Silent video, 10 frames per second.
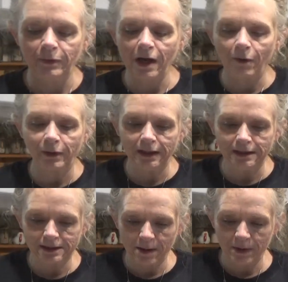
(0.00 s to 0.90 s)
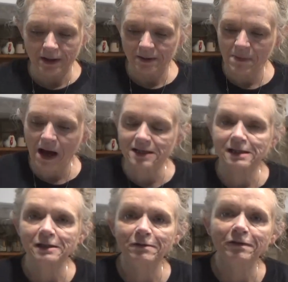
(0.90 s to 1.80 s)
we all need some
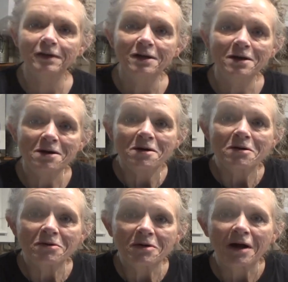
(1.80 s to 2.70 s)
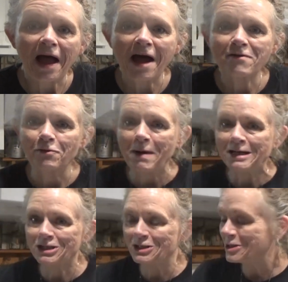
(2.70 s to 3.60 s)
positive
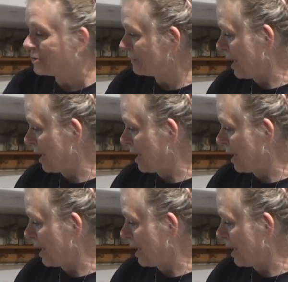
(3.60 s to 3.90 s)
affirmations in our